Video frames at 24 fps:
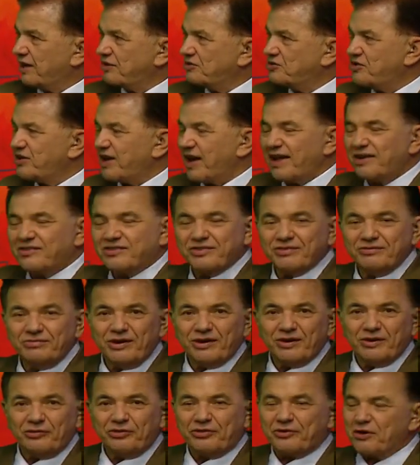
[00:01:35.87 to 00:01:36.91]
chance of, you
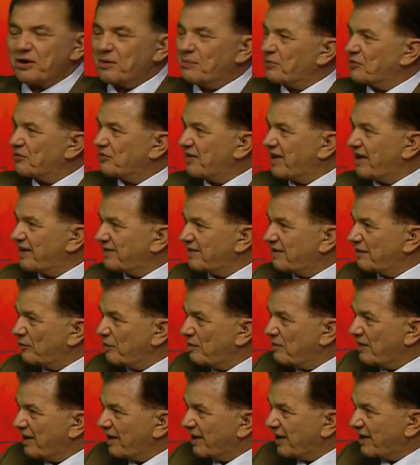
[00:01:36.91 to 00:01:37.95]
know, 30% that we
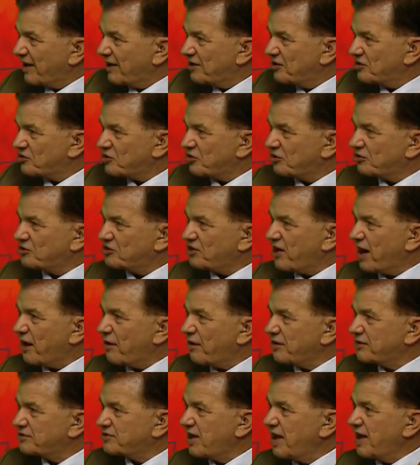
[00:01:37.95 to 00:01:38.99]
may get additional
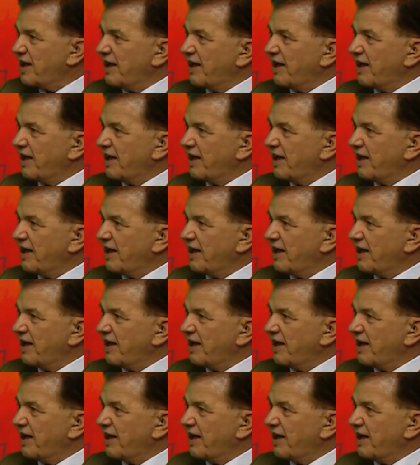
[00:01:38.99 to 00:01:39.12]
showers.